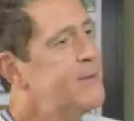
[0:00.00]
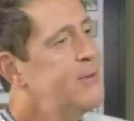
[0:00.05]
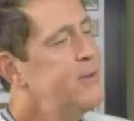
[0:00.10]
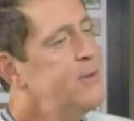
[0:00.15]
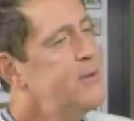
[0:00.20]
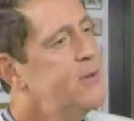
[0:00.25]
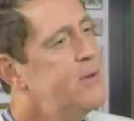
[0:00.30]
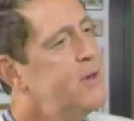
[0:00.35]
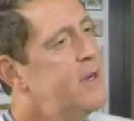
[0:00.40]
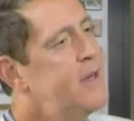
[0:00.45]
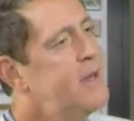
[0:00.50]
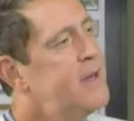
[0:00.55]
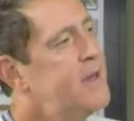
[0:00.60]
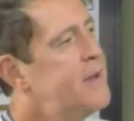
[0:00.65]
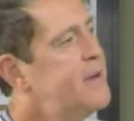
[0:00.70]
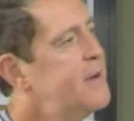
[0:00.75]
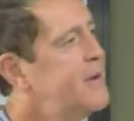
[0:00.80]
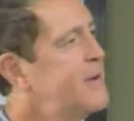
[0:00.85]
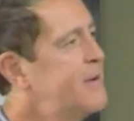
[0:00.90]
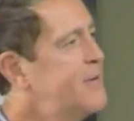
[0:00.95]
Ooh,
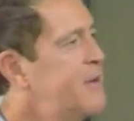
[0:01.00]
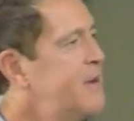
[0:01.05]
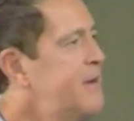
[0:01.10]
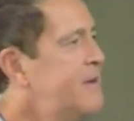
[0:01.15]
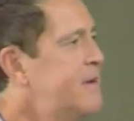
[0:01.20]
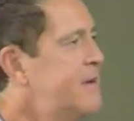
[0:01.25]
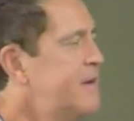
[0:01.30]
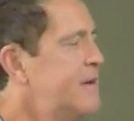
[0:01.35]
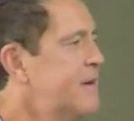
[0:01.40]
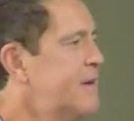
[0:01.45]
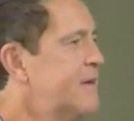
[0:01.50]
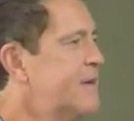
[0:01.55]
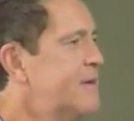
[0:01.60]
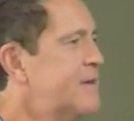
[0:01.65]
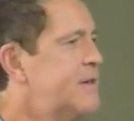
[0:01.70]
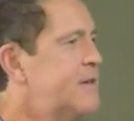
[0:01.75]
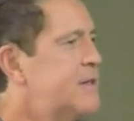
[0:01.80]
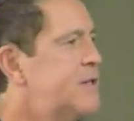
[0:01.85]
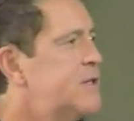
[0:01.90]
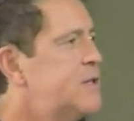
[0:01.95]
well,
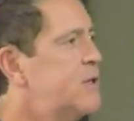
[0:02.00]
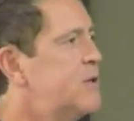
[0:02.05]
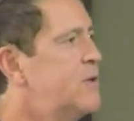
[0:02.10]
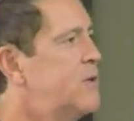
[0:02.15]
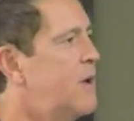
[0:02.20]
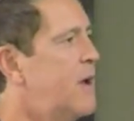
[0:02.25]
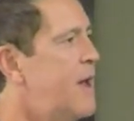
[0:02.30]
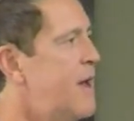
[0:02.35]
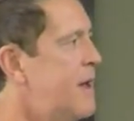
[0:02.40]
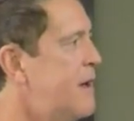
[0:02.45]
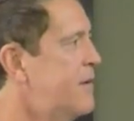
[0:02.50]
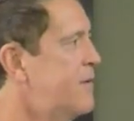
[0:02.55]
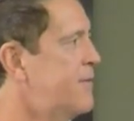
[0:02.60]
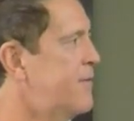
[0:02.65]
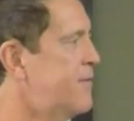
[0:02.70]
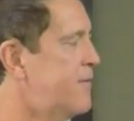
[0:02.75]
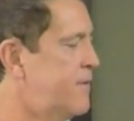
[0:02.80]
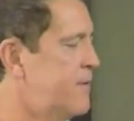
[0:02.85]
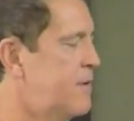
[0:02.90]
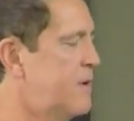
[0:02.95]
to have,
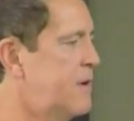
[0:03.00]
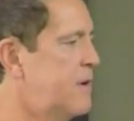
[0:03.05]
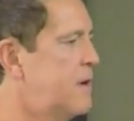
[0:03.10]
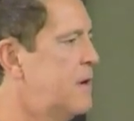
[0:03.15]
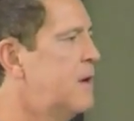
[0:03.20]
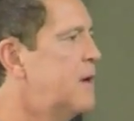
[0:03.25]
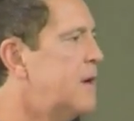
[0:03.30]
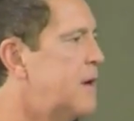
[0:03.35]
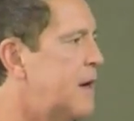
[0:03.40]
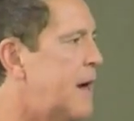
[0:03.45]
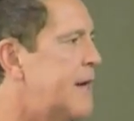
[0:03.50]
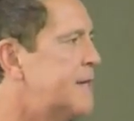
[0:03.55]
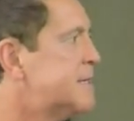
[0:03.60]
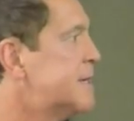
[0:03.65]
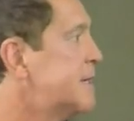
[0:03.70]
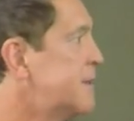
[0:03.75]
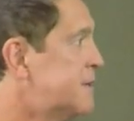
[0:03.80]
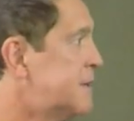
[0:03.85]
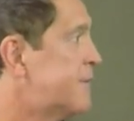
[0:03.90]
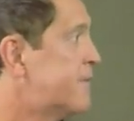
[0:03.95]
I
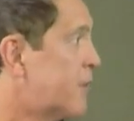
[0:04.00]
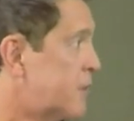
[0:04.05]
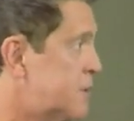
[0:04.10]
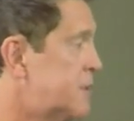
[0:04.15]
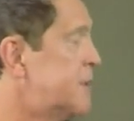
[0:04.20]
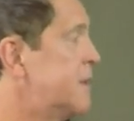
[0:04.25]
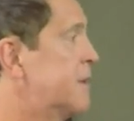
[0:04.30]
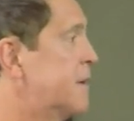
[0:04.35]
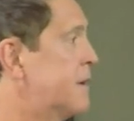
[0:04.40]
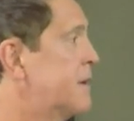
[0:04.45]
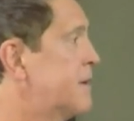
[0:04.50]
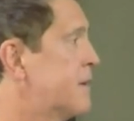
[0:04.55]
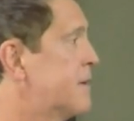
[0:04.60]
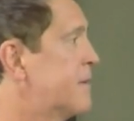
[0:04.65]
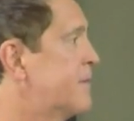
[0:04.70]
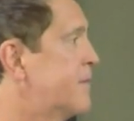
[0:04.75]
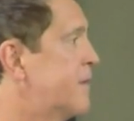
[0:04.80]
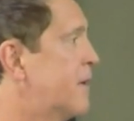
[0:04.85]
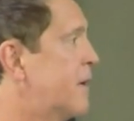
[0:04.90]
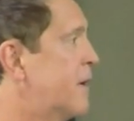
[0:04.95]
sing first tenor.
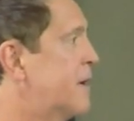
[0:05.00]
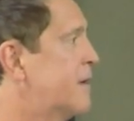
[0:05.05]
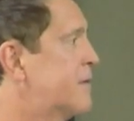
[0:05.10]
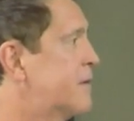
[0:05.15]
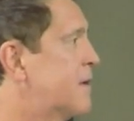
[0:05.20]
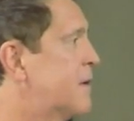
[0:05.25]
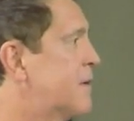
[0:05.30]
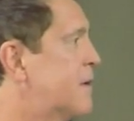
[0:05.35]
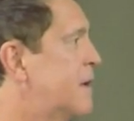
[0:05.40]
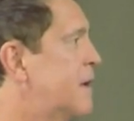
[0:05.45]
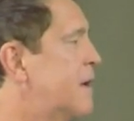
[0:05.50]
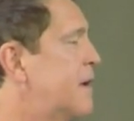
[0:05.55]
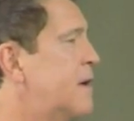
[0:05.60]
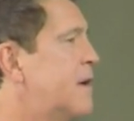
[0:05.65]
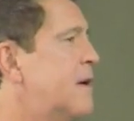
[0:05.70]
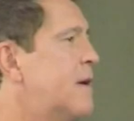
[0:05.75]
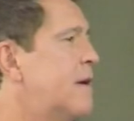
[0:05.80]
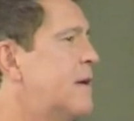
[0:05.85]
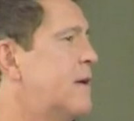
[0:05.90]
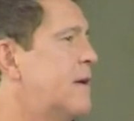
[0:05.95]
All right, so
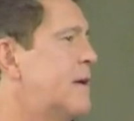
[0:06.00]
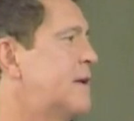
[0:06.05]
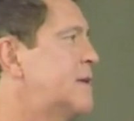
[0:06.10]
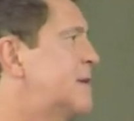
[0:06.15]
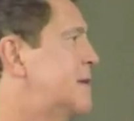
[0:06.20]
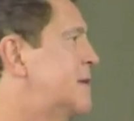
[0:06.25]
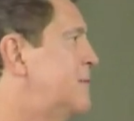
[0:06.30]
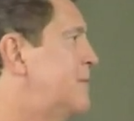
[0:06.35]
that's a